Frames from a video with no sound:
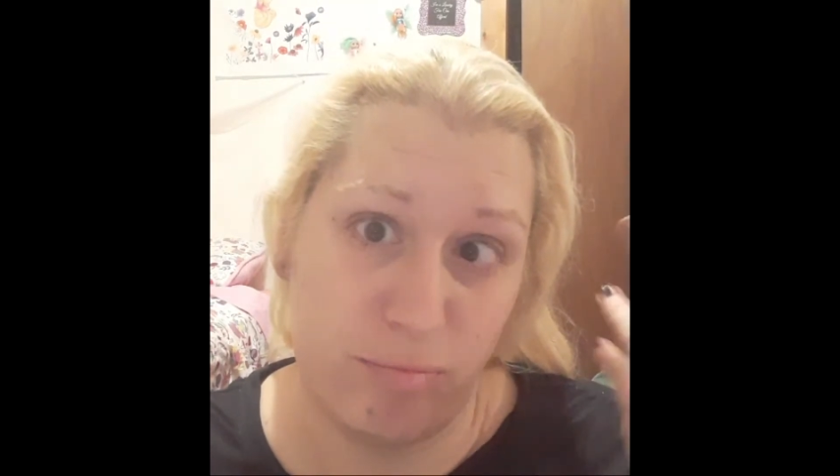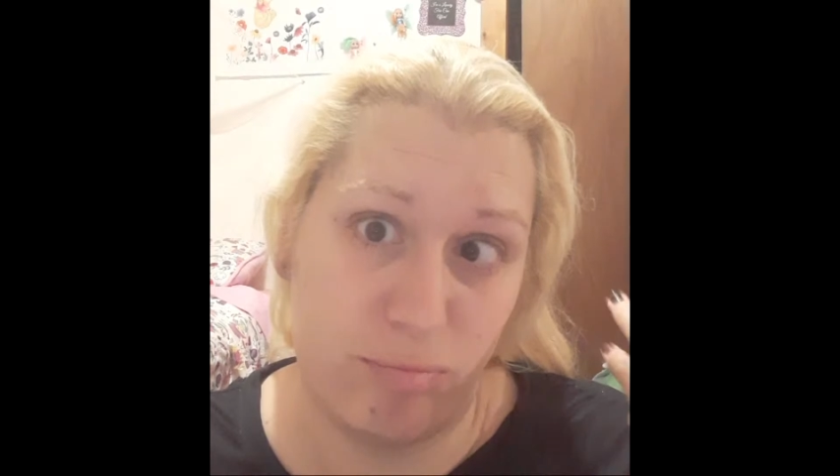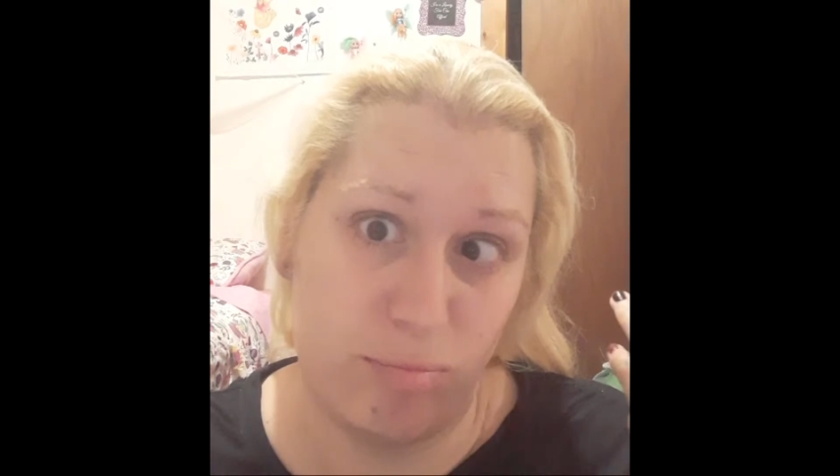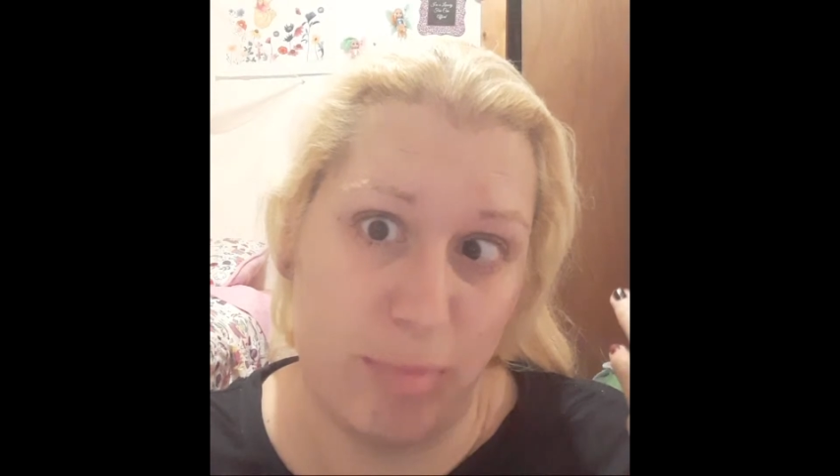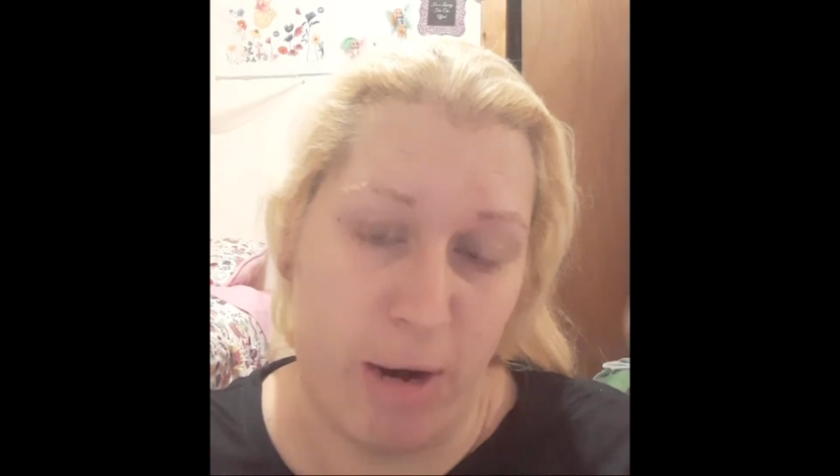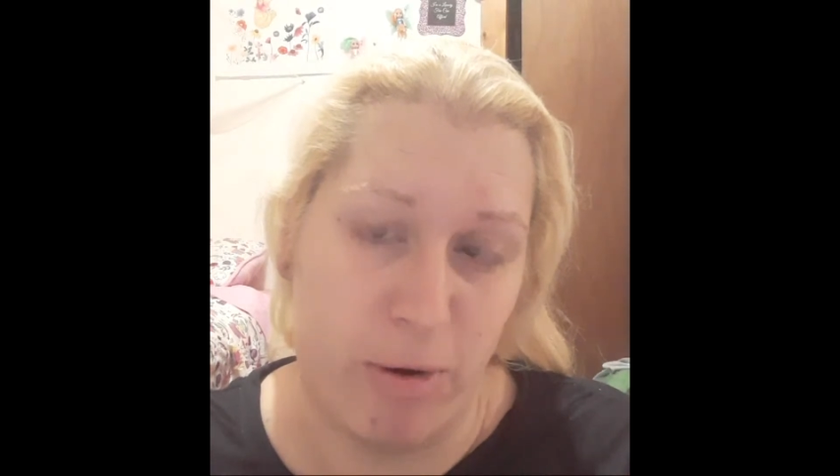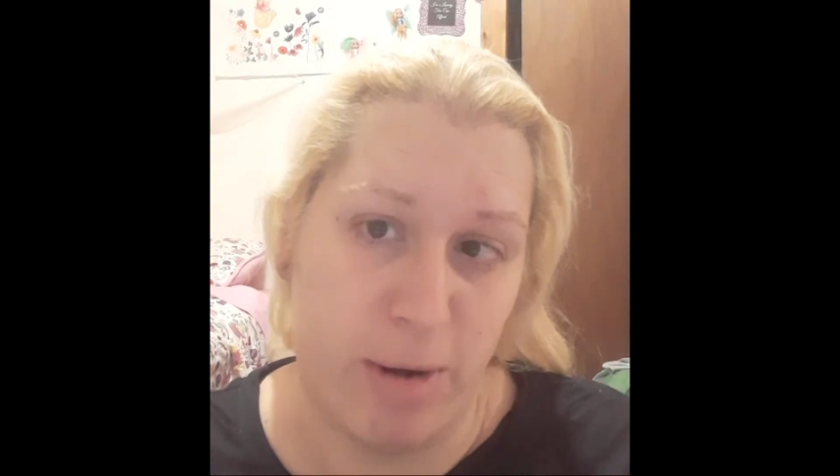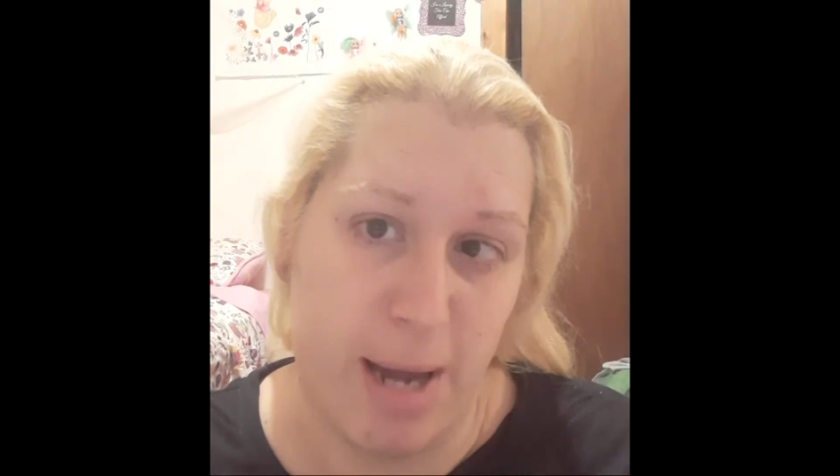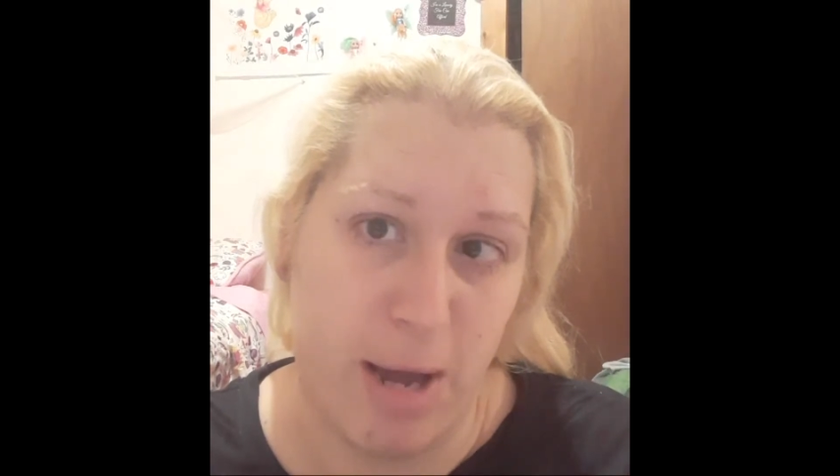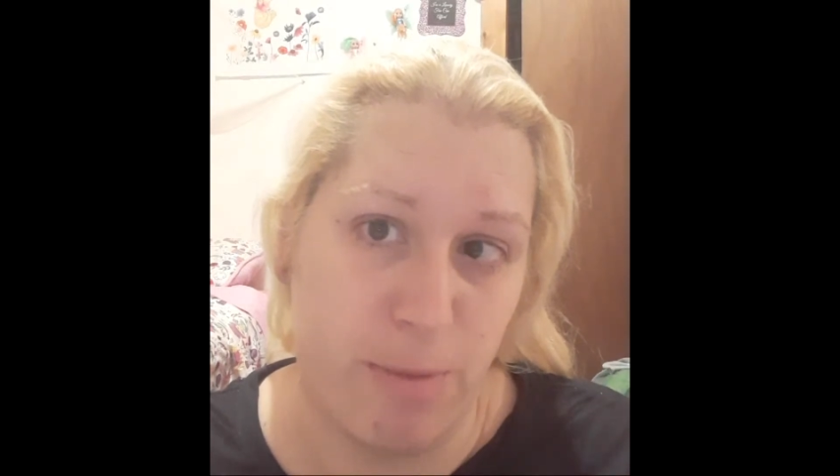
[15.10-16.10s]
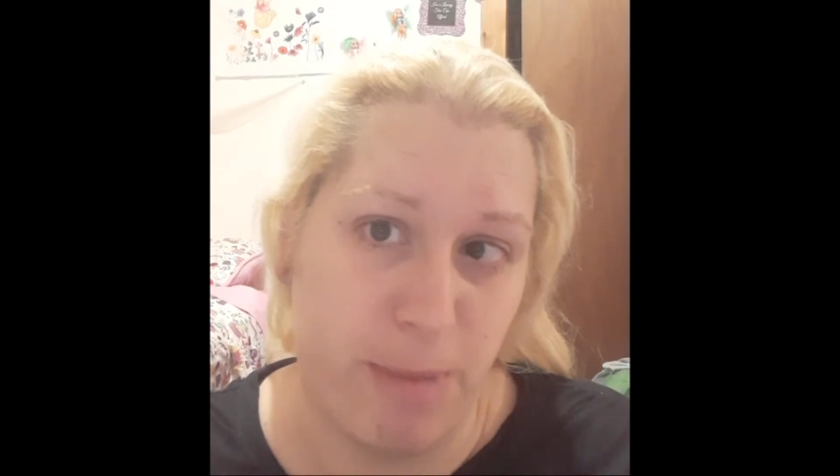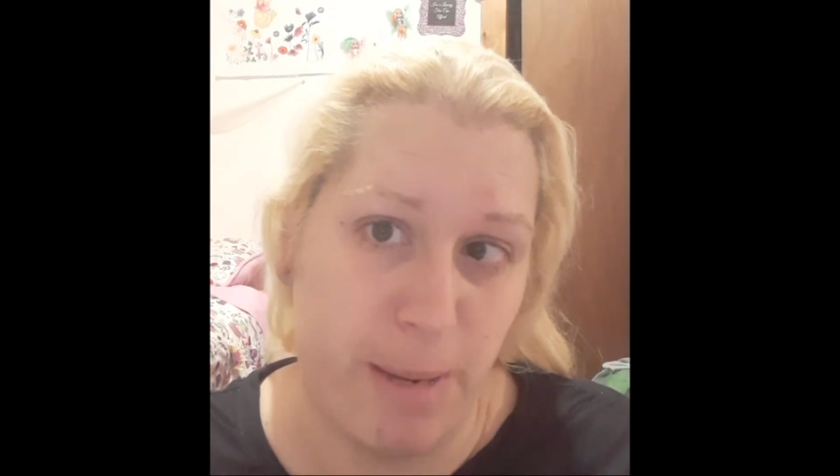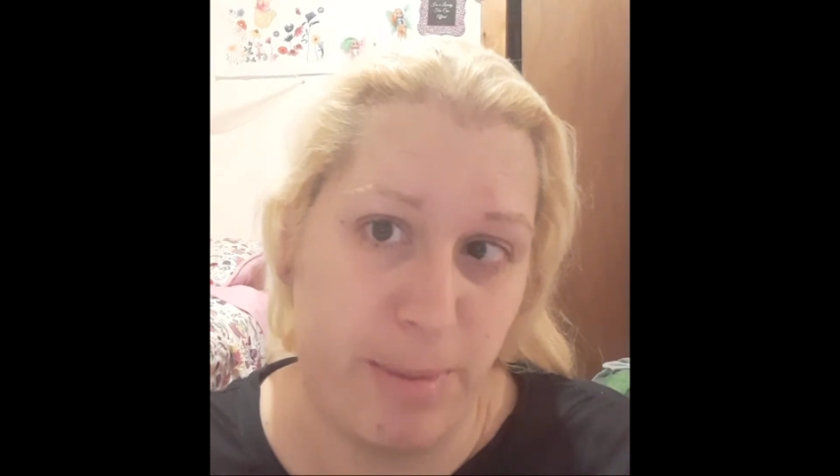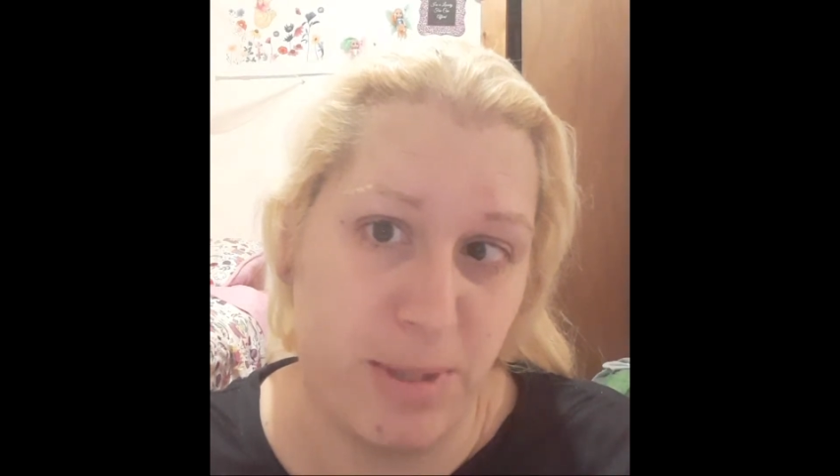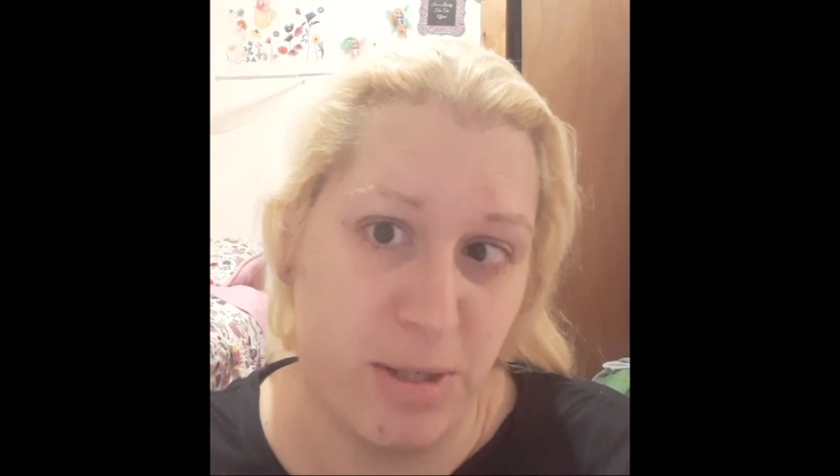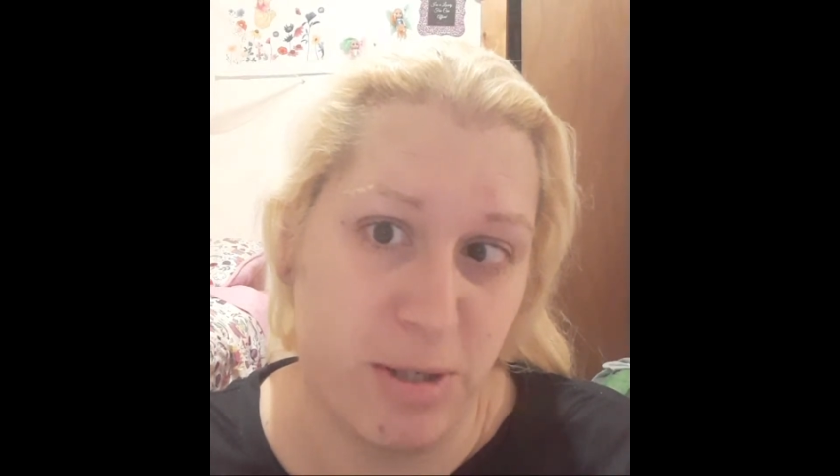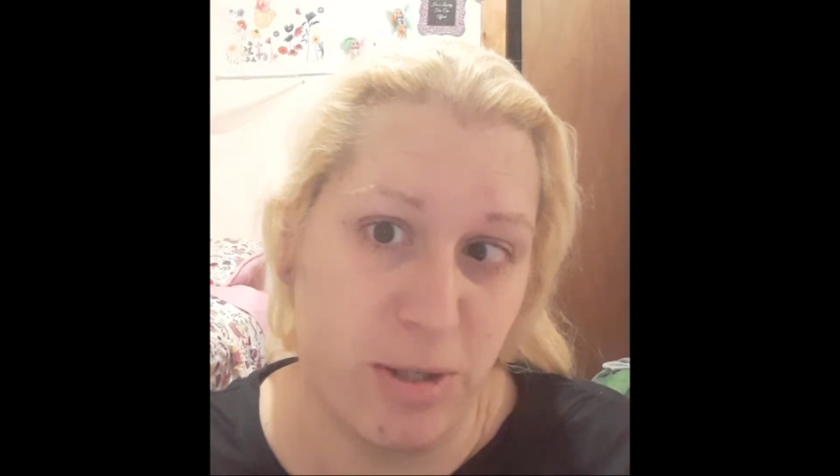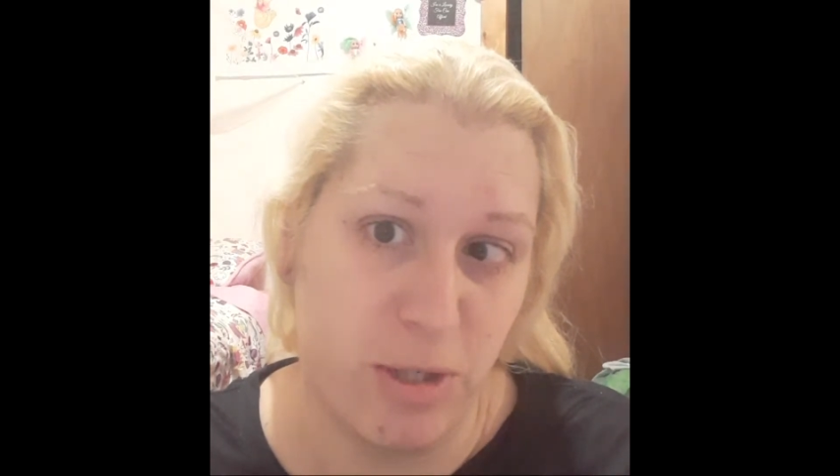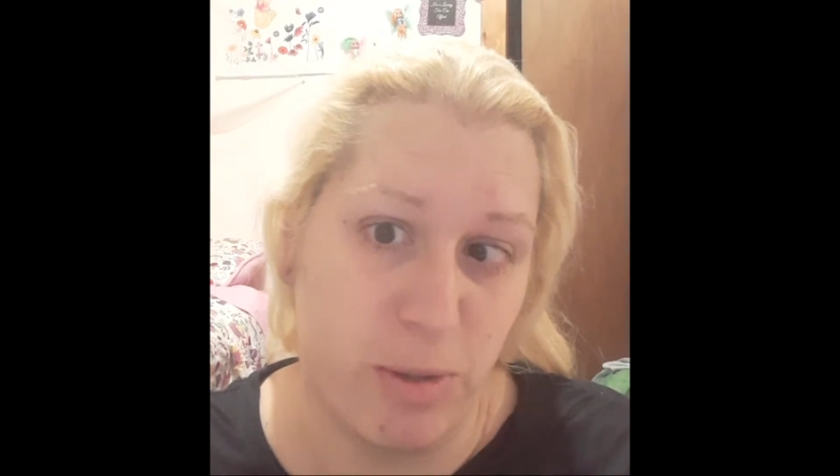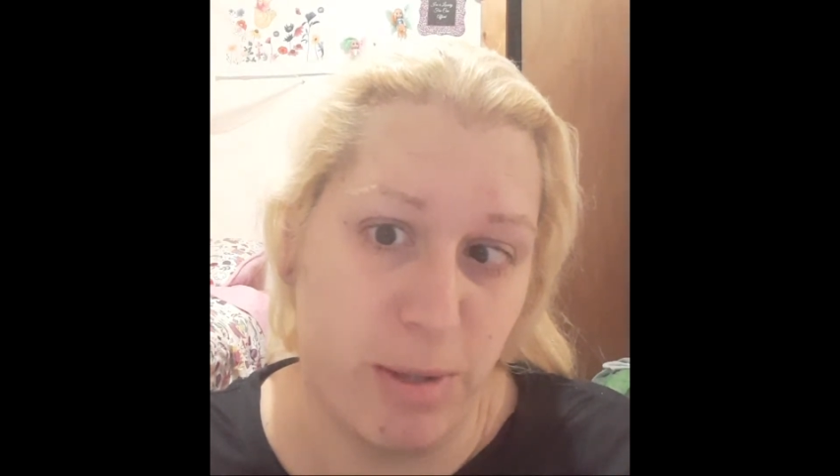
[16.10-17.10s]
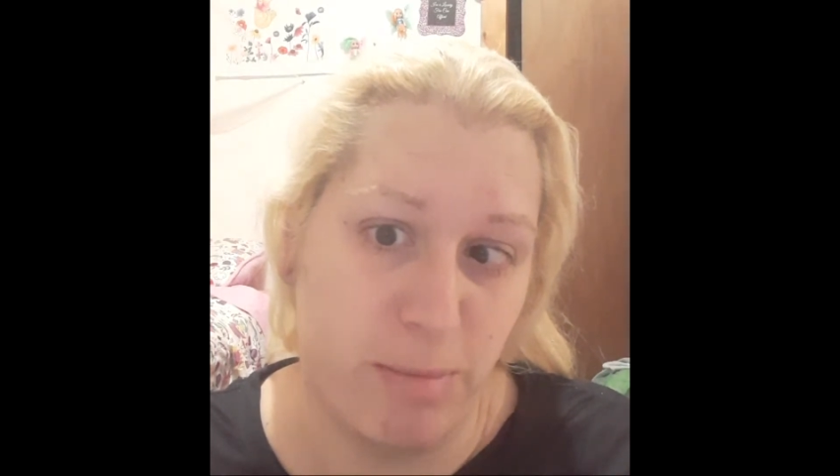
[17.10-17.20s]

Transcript: I don't know how the babysitter can do it,